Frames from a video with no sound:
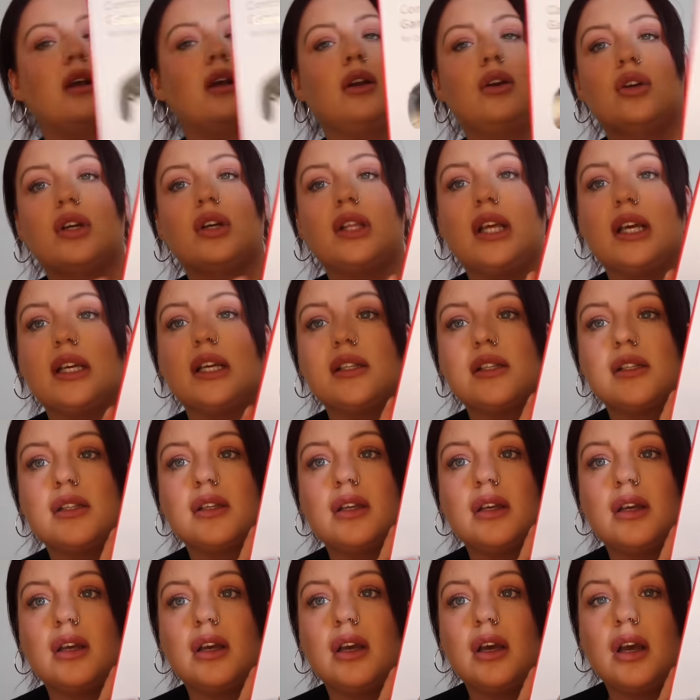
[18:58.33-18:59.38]
Look at
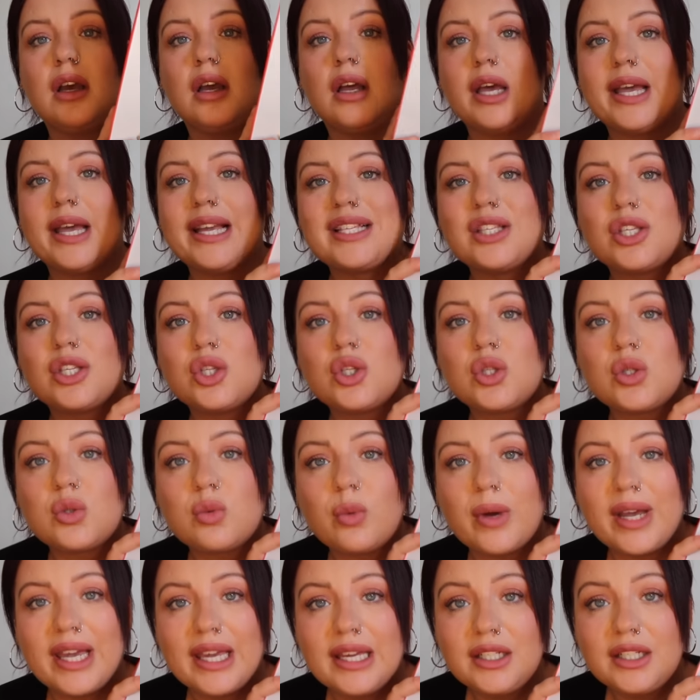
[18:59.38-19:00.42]
this. It's a
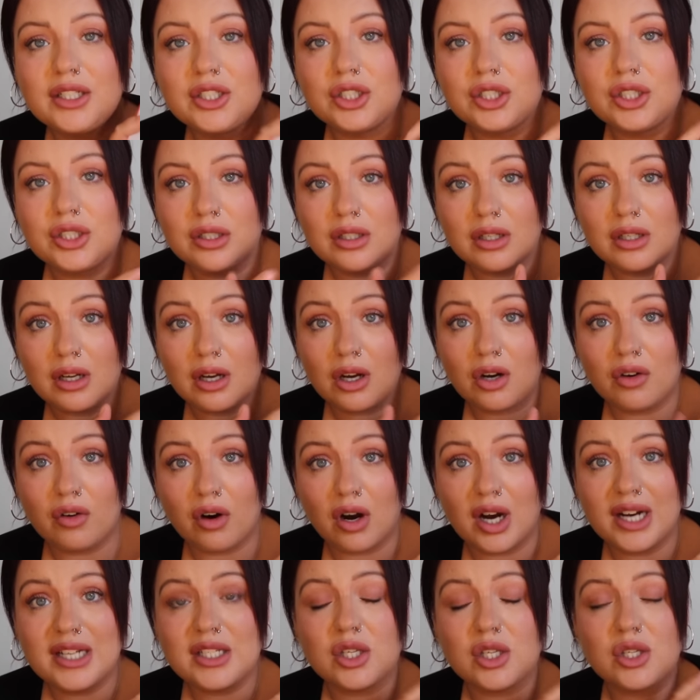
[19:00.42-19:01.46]
switch. All
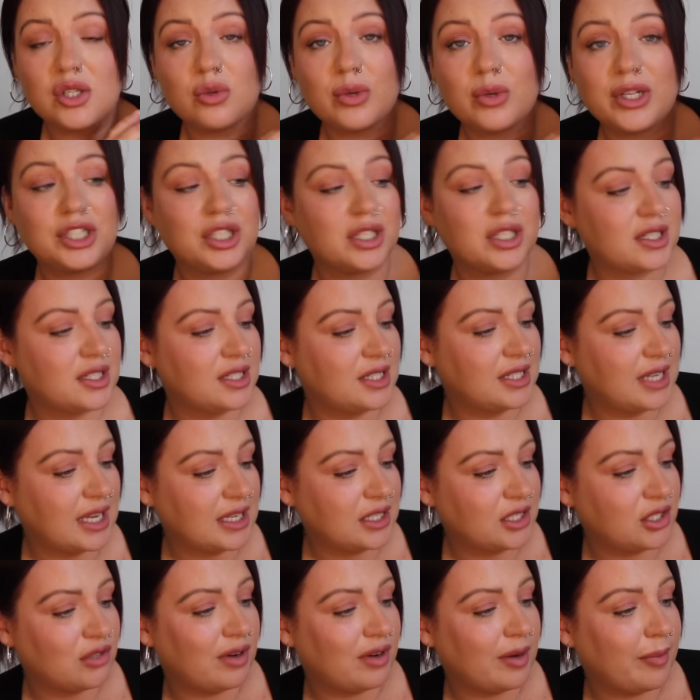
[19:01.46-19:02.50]
right, it's a switch
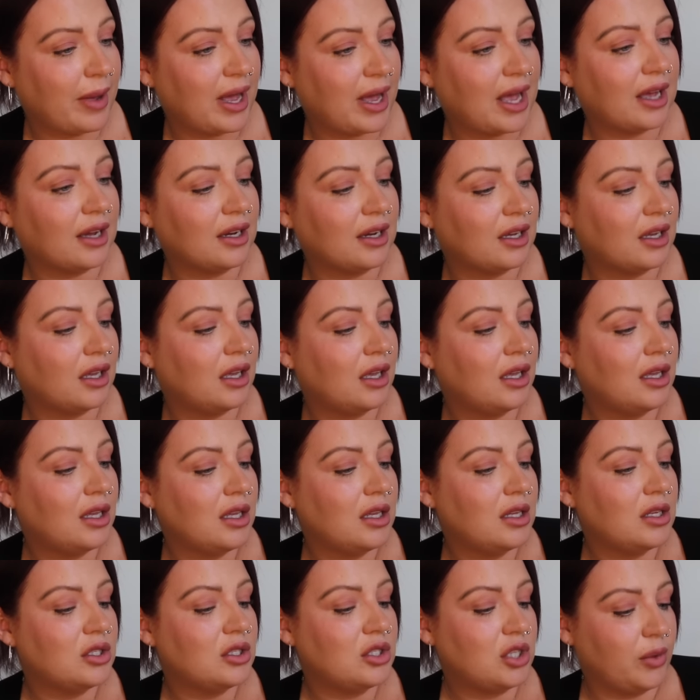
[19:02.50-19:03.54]
accessory pack.
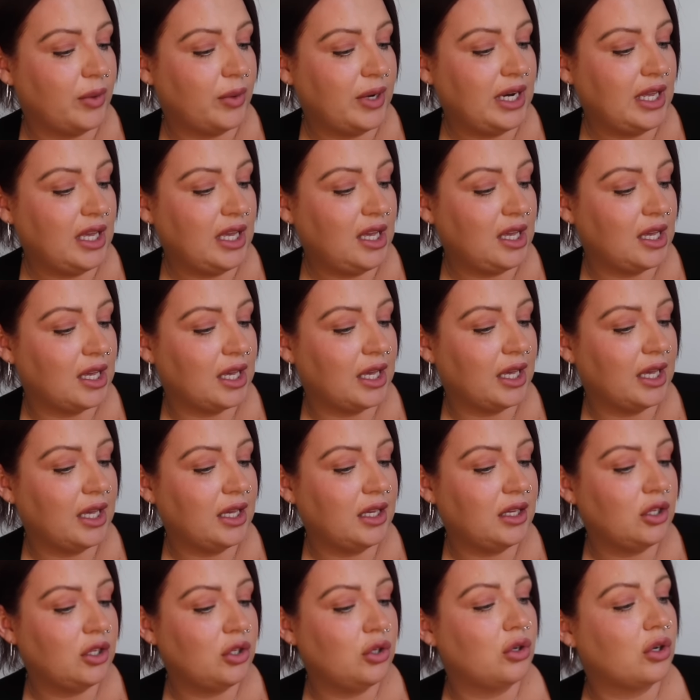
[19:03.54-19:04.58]
So in
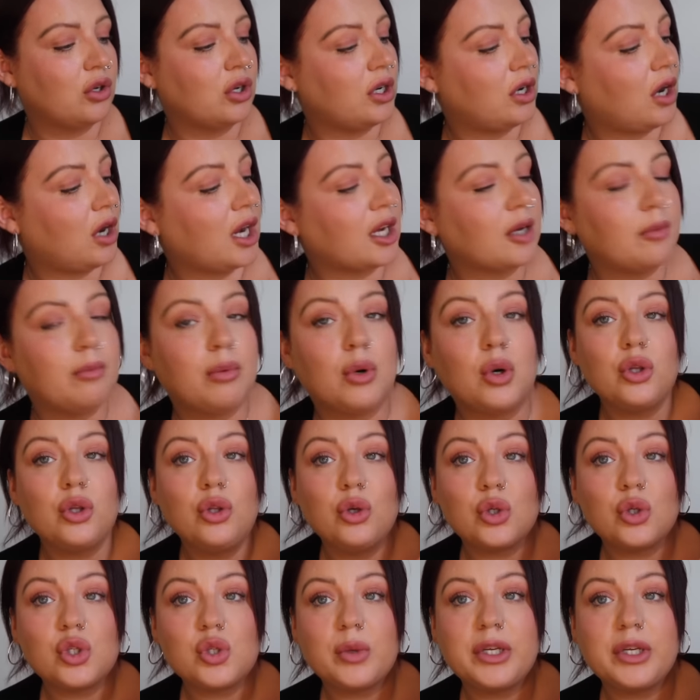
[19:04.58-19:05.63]
here, you can like
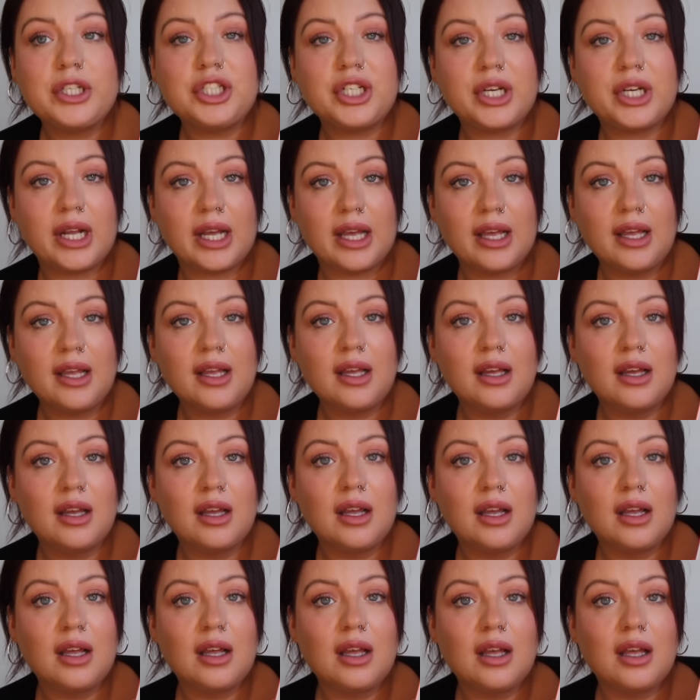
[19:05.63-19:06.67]
your switch in it.
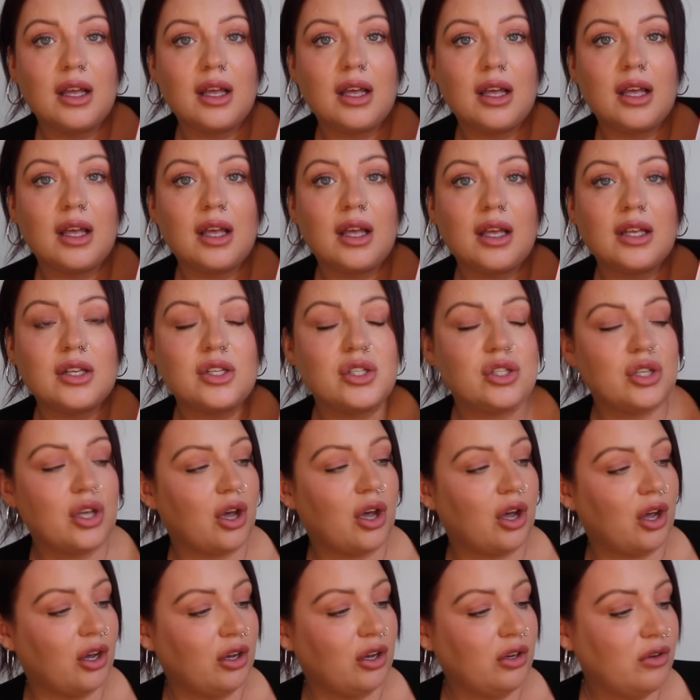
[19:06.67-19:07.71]

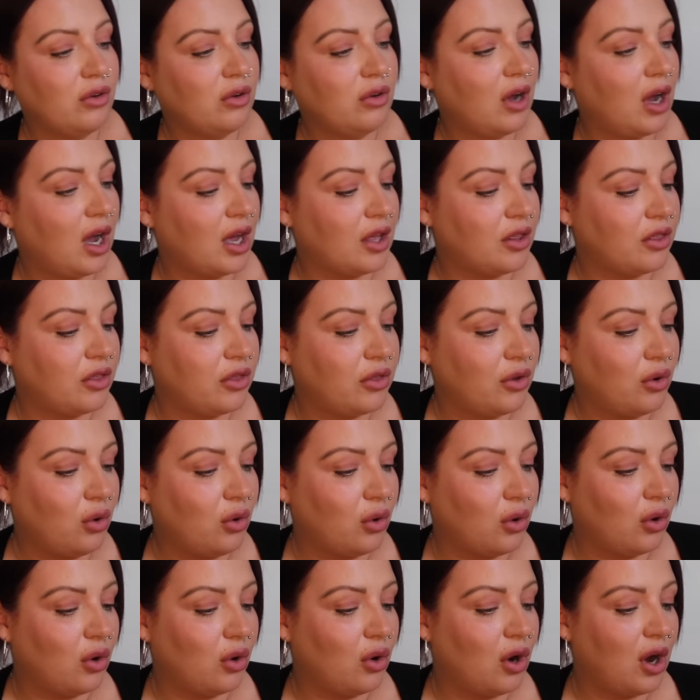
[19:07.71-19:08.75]
So I
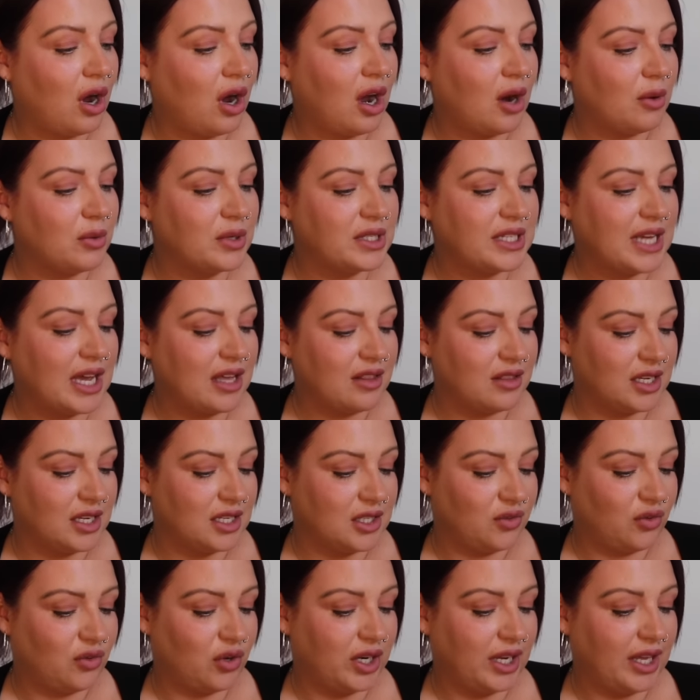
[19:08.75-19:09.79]
thought I would get
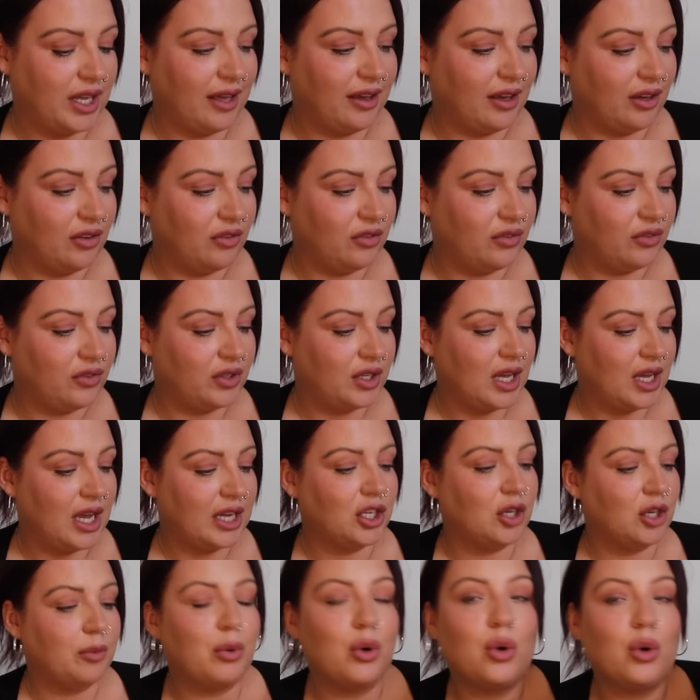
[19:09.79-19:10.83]
this for a gift.
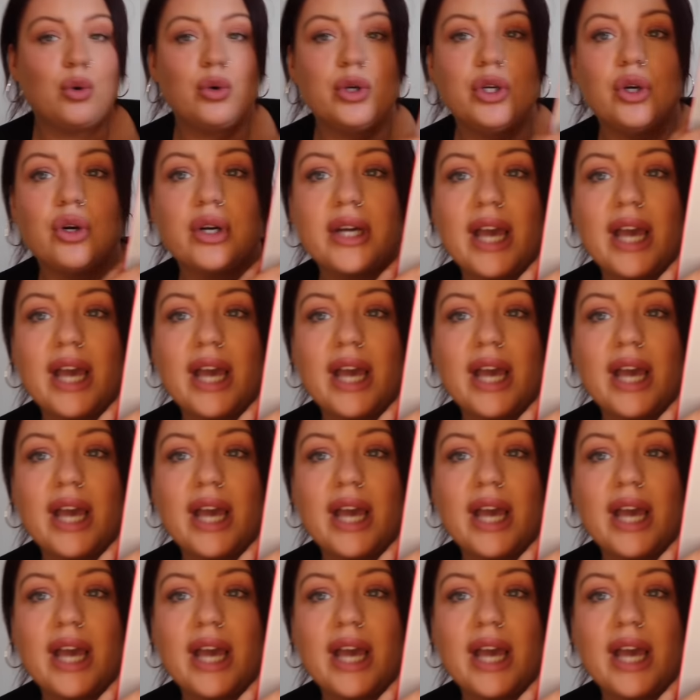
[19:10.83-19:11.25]
And you put all your